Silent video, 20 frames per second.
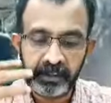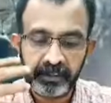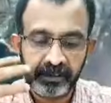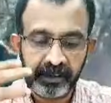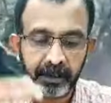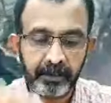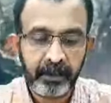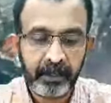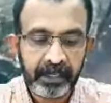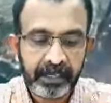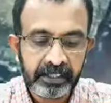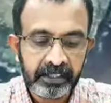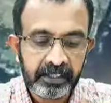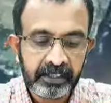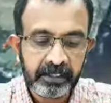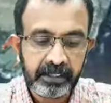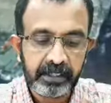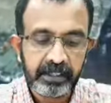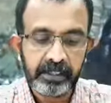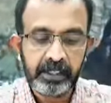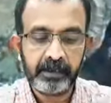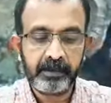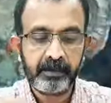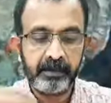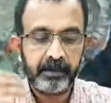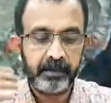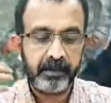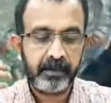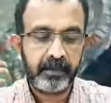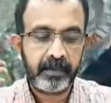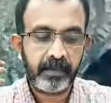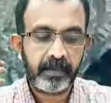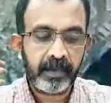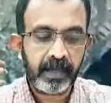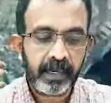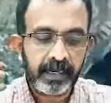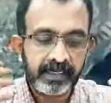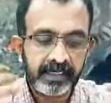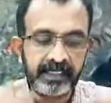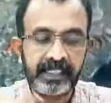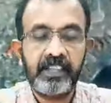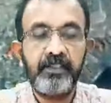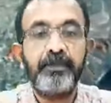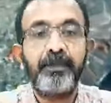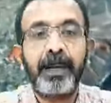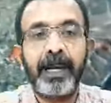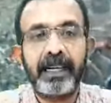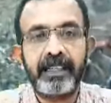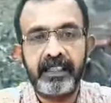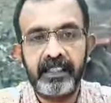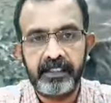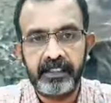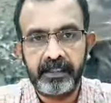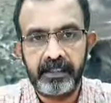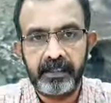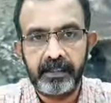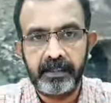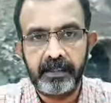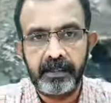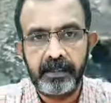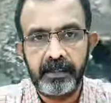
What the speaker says: of communication system and safe practices.